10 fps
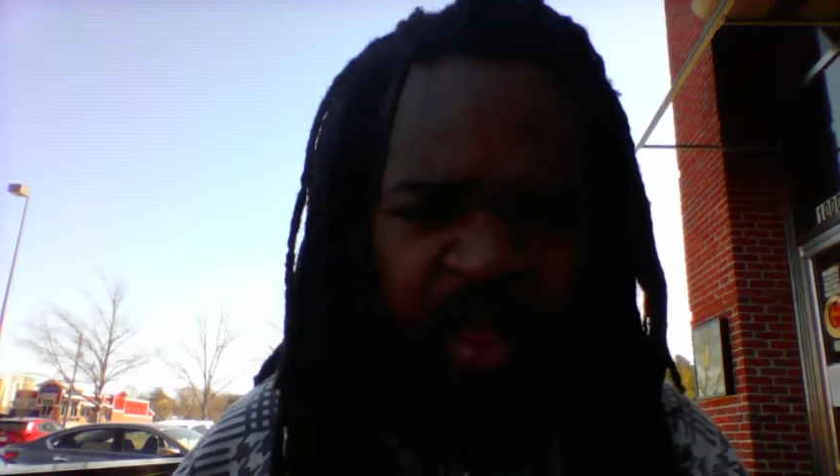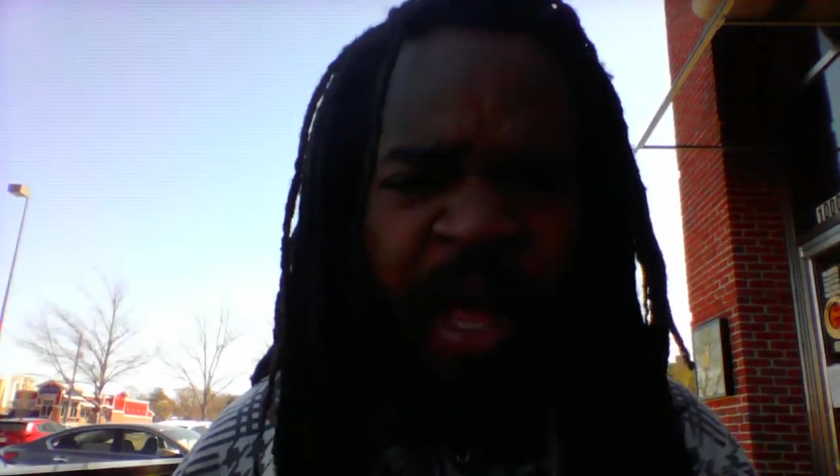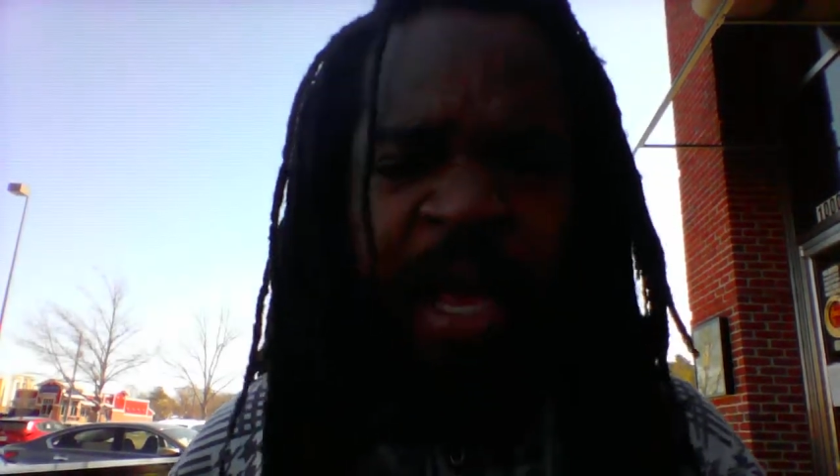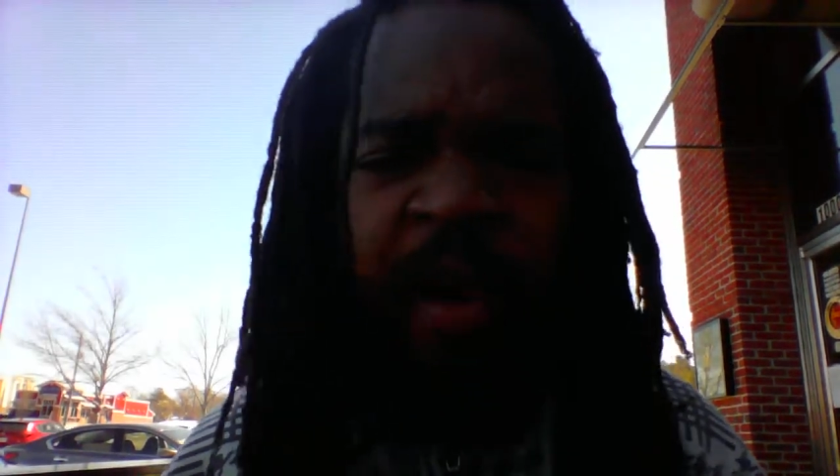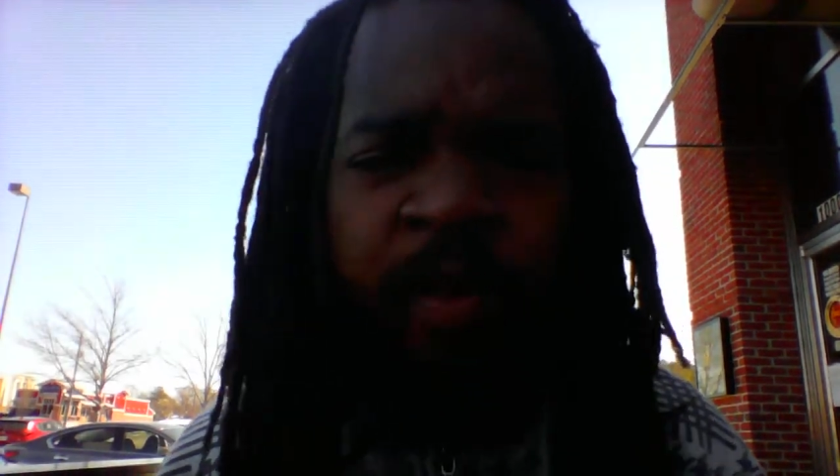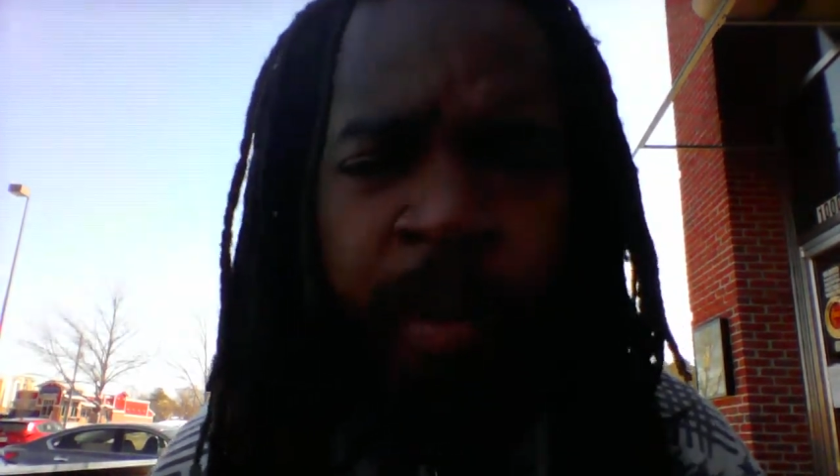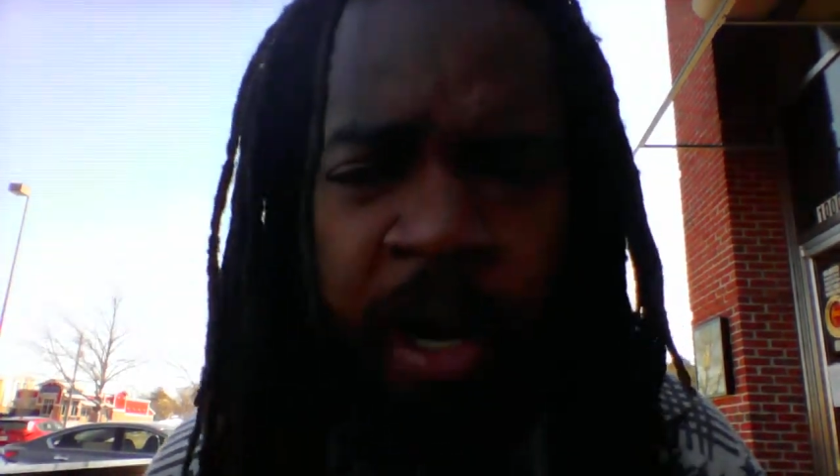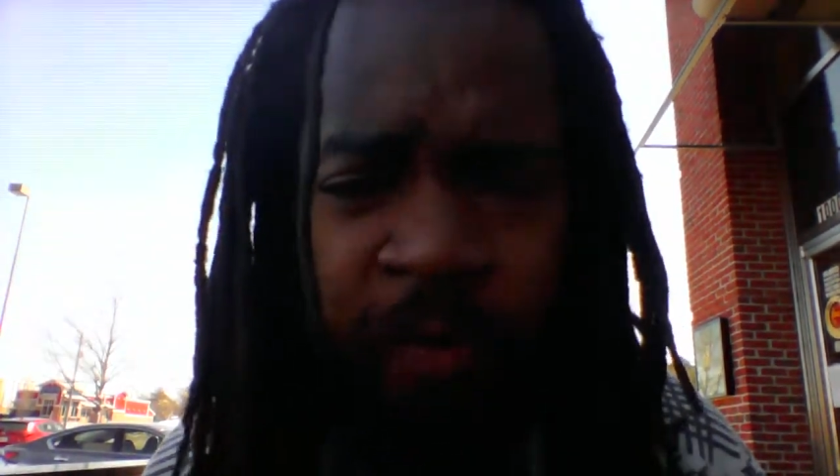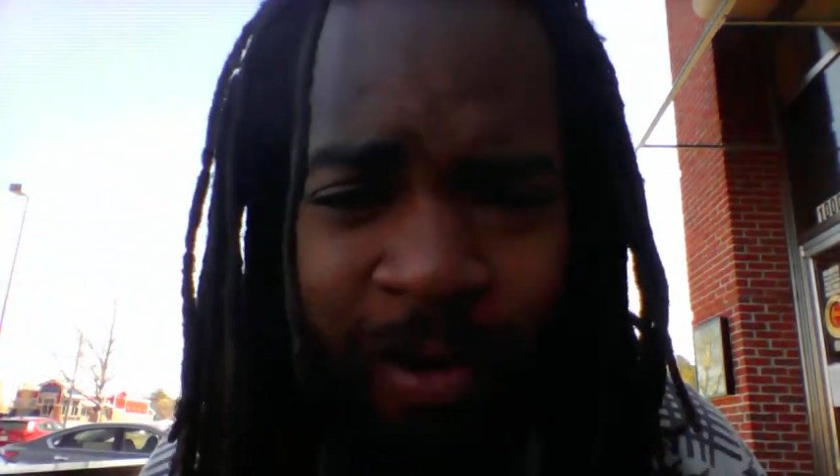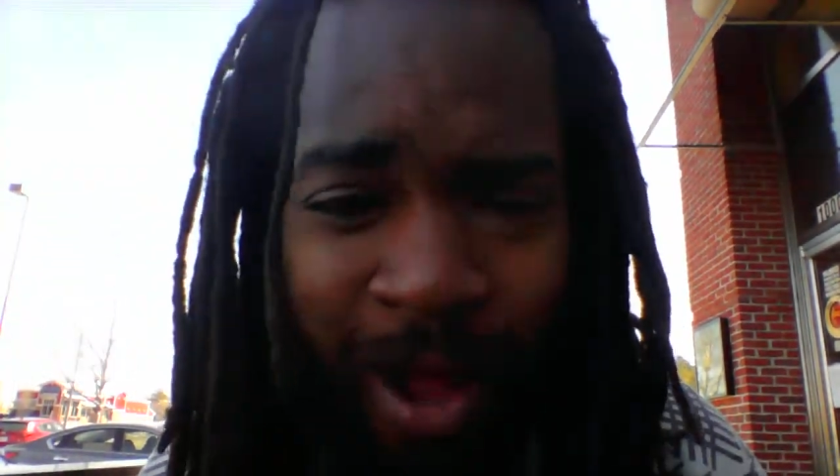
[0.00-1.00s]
thank everybody for